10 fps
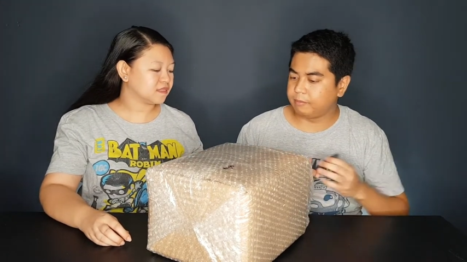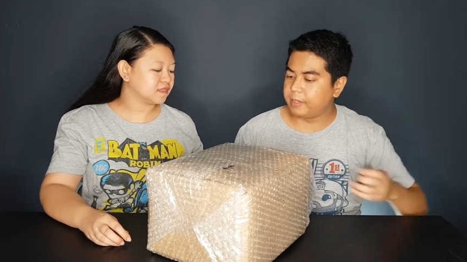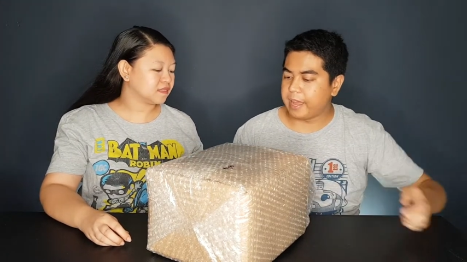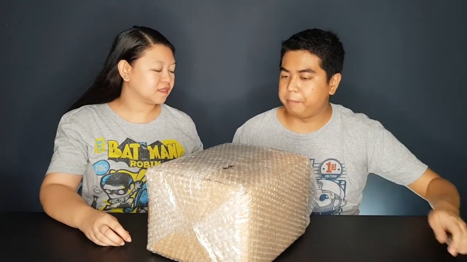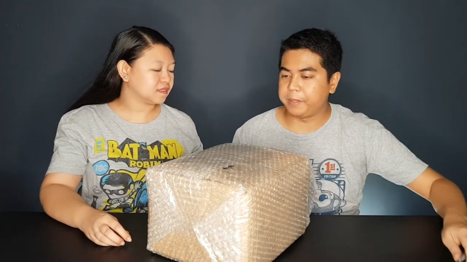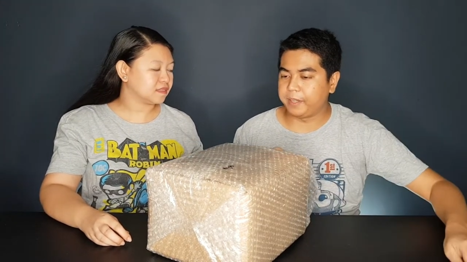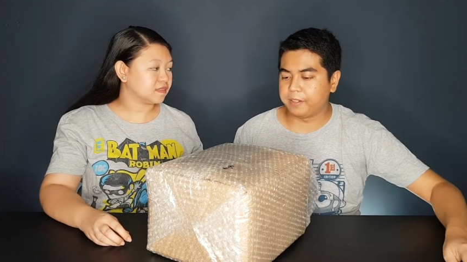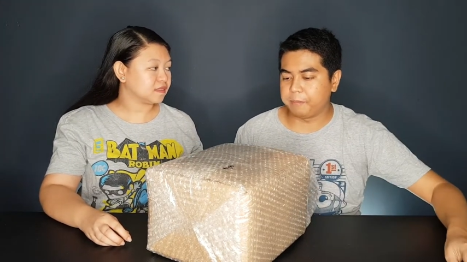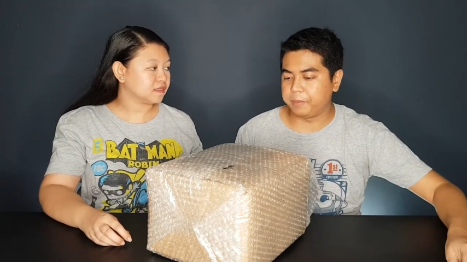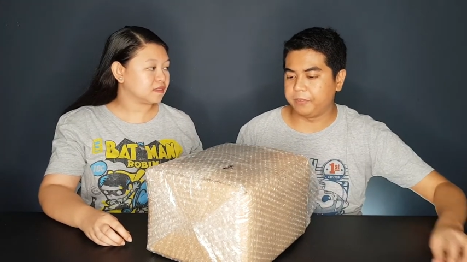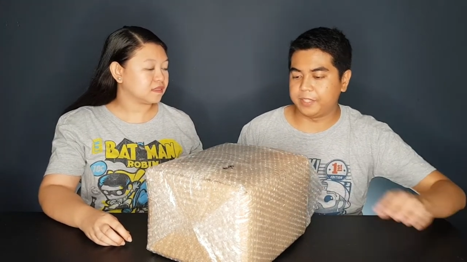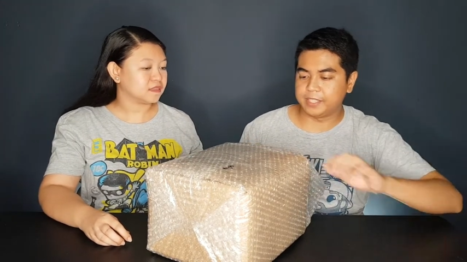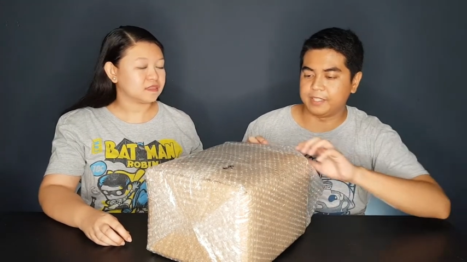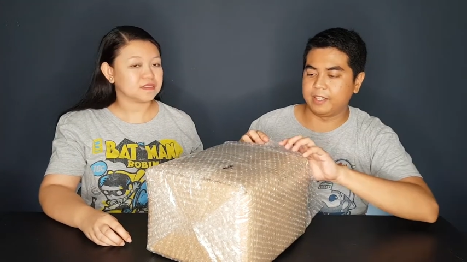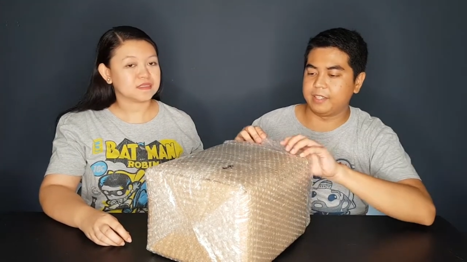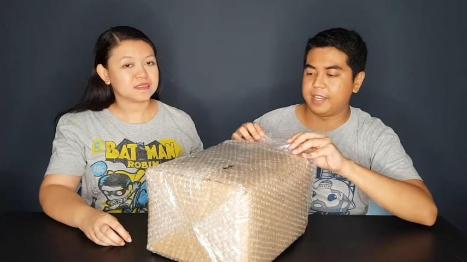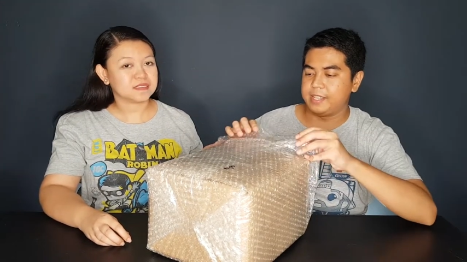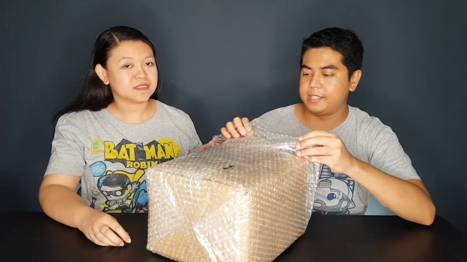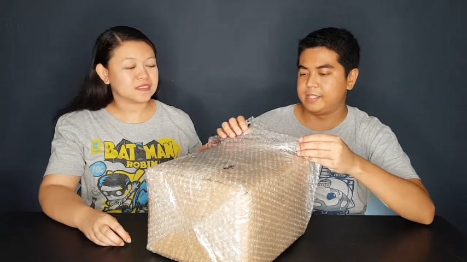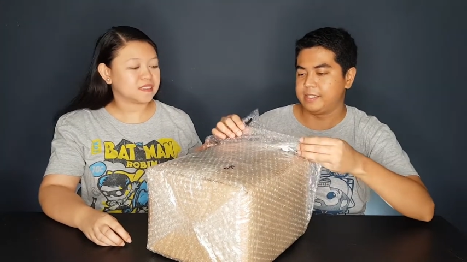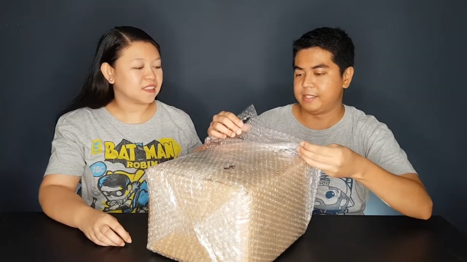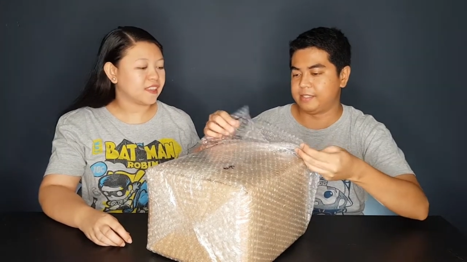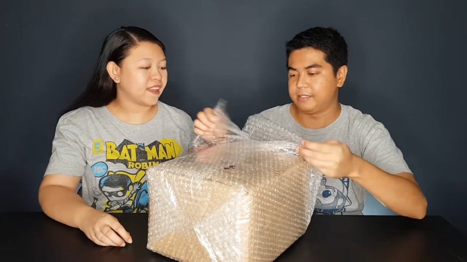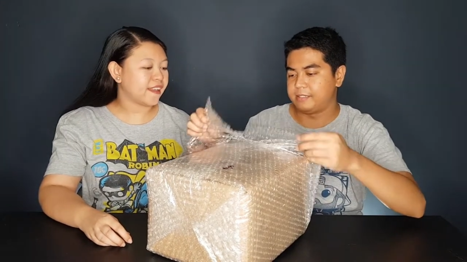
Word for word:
Speaker 1: hyping it up if it's not nice.